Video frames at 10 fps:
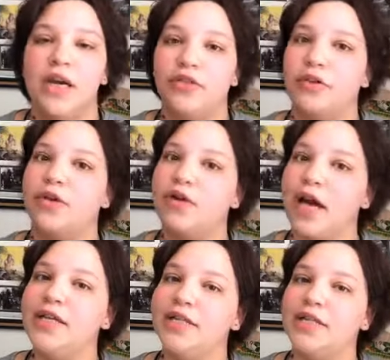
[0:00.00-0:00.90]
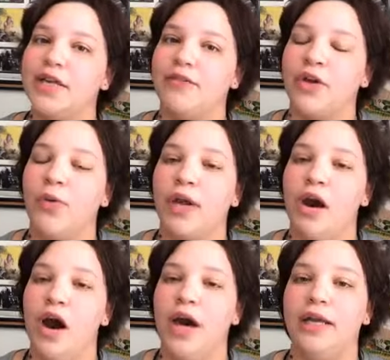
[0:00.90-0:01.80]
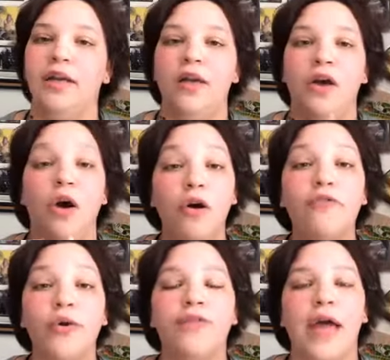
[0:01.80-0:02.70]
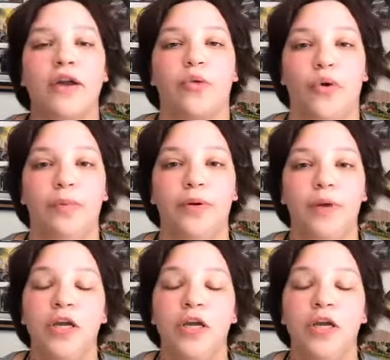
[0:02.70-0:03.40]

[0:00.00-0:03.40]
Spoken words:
There's all kinds of stuff going on over in that group.